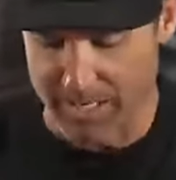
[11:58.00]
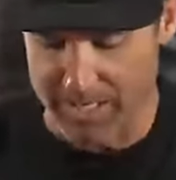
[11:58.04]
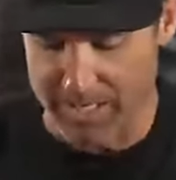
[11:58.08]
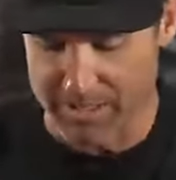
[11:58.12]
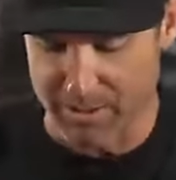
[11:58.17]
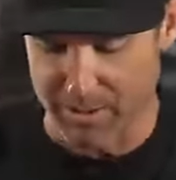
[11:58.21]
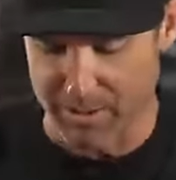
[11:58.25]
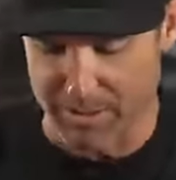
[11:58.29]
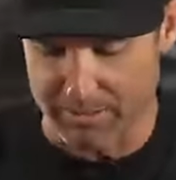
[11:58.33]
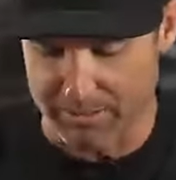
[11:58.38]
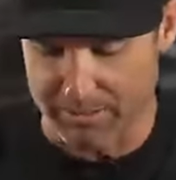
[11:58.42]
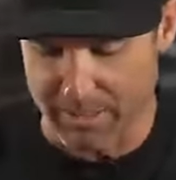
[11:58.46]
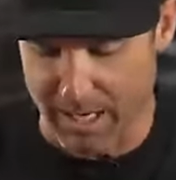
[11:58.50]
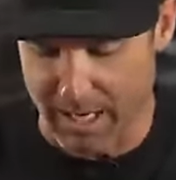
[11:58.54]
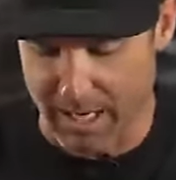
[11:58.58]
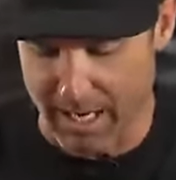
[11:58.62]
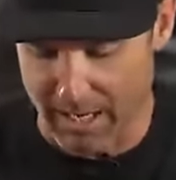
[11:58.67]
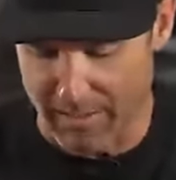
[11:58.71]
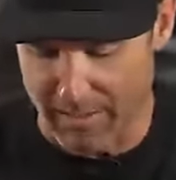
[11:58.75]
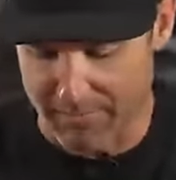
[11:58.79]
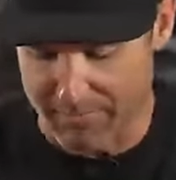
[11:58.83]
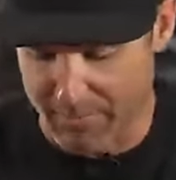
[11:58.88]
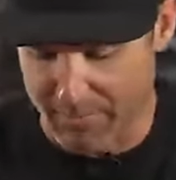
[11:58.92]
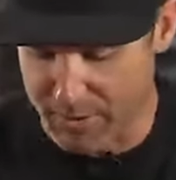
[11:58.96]
right into it.
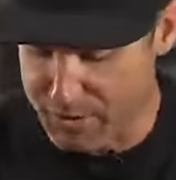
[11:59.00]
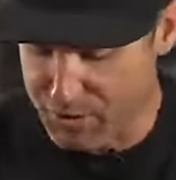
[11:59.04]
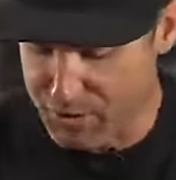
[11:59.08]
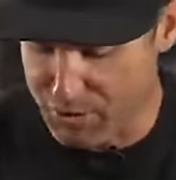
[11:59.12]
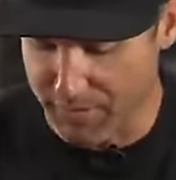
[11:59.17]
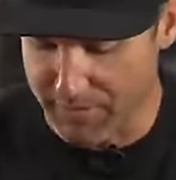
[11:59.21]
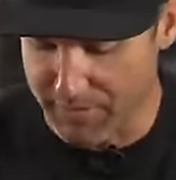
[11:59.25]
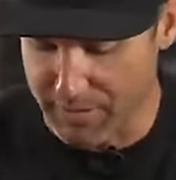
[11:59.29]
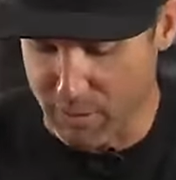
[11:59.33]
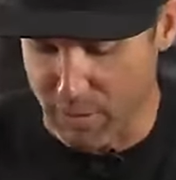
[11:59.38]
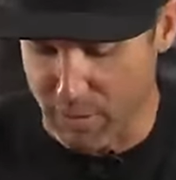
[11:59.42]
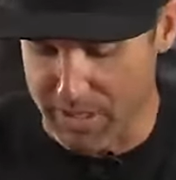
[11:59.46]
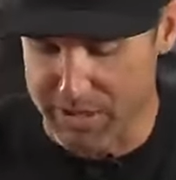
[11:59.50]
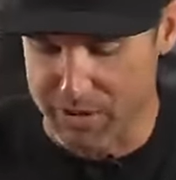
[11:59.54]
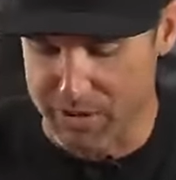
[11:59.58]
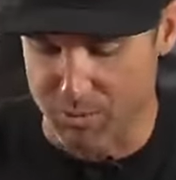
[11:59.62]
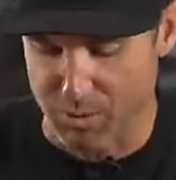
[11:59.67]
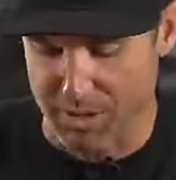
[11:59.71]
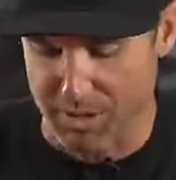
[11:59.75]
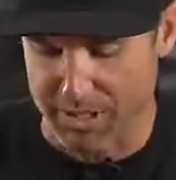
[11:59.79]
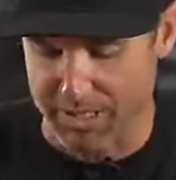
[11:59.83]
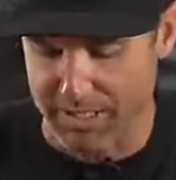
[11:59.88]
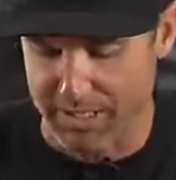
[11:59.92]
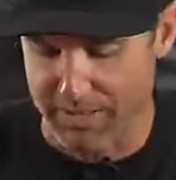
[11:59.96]
Uh, first trivia
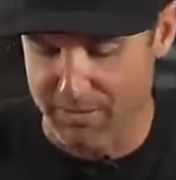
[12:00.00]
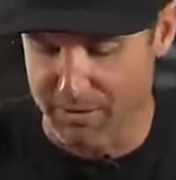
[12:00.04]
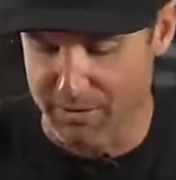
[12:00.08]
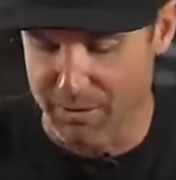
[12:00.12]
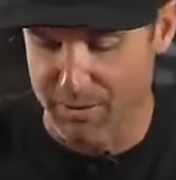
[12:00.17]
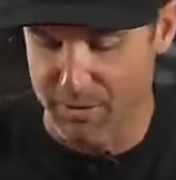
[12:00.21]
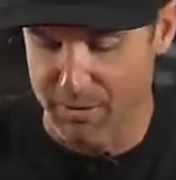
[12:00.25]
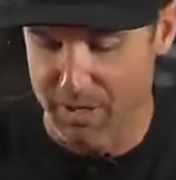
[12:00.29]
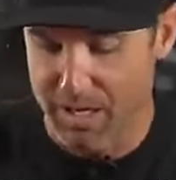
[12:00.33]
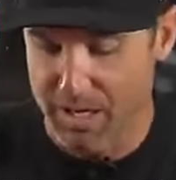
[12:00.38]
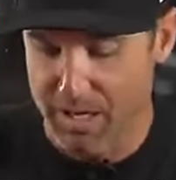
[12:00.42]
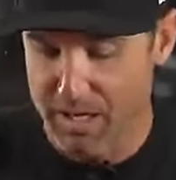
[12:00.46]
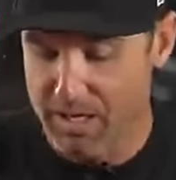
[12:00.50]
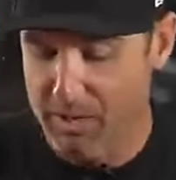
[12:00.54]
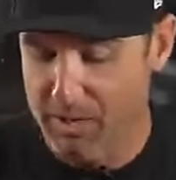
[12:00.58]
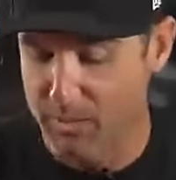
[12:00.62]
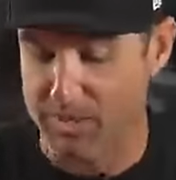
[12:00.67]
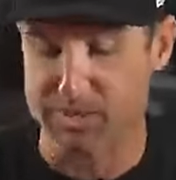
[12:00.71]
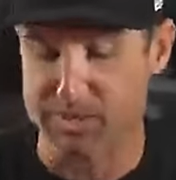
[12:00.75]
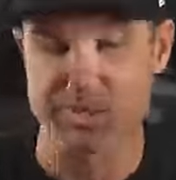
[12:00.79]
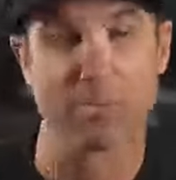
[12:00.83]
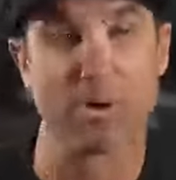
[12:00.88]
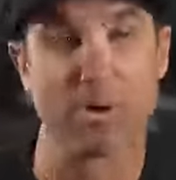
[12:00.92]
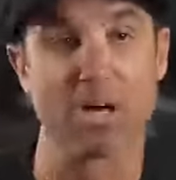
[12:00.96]
question. We're going to give you
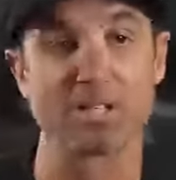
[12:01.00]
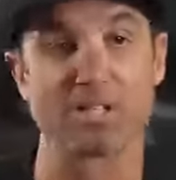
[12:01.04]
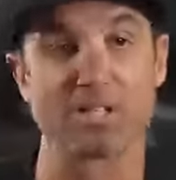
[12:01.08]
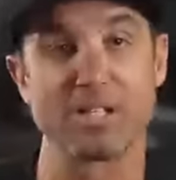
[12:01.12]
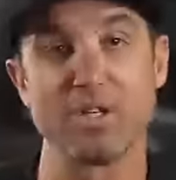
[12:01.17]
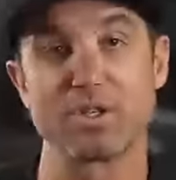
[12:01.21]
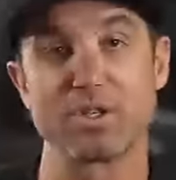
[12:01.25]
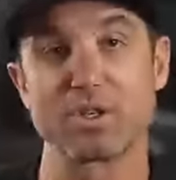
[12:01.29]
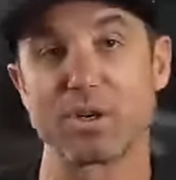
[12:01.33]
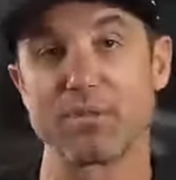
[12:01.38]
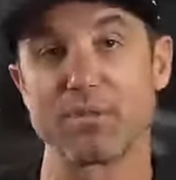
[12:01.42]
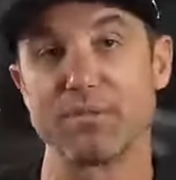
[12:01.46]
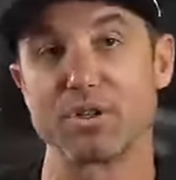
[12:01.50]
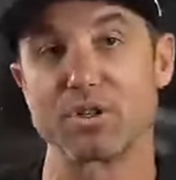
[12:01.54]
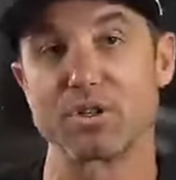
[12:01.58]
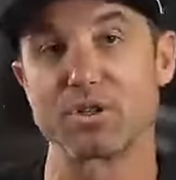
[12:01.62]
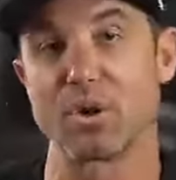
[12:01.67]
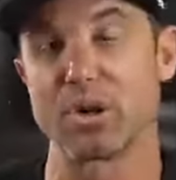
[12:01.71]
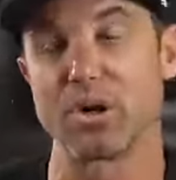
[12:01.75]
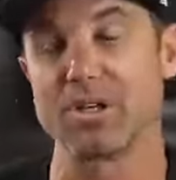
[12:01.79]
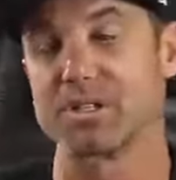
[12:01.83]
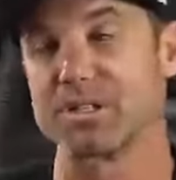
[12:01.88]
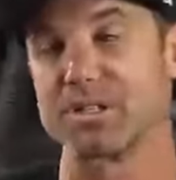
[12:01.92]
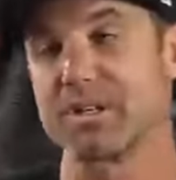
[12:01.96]
Restomod's t-shirt of your
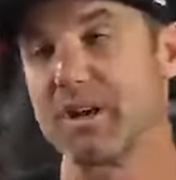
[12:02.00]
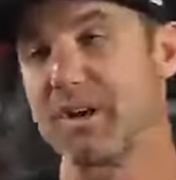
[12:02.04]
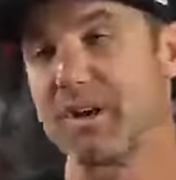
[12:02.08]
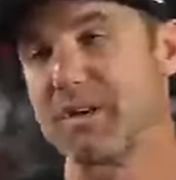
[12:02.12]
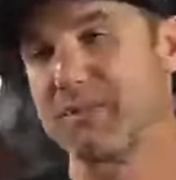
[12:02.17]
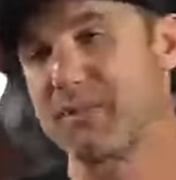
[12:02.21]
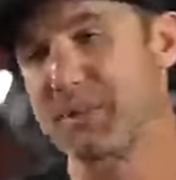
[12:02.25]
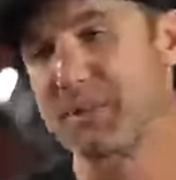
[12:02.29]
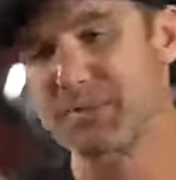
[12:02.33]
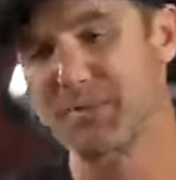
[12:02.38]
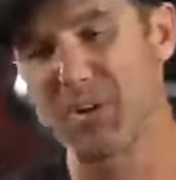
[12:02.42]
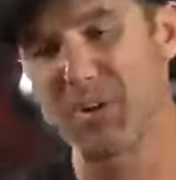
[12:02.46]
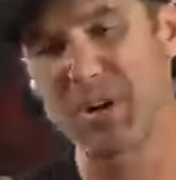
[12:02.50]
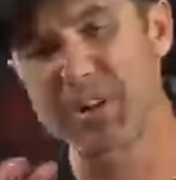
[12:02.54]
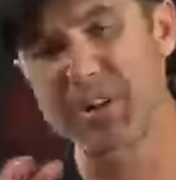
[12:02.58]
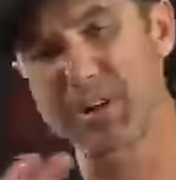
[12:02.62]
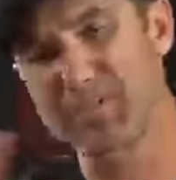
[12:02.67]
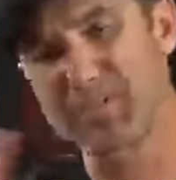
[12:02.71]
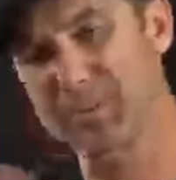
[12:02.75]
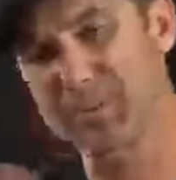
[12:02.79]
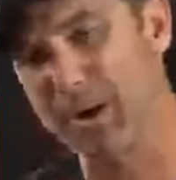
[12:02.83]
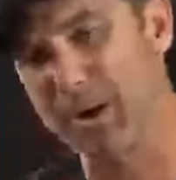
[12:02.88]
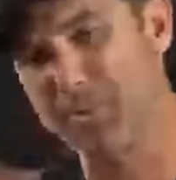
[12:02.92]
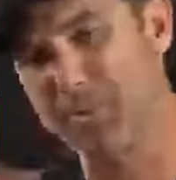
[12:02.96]
choice. First of all, a
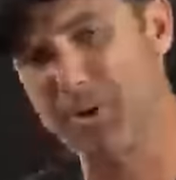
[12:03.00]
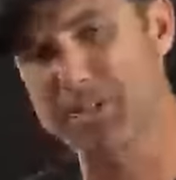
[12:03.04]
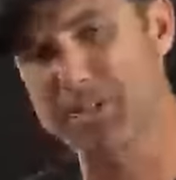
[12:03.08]
little bit about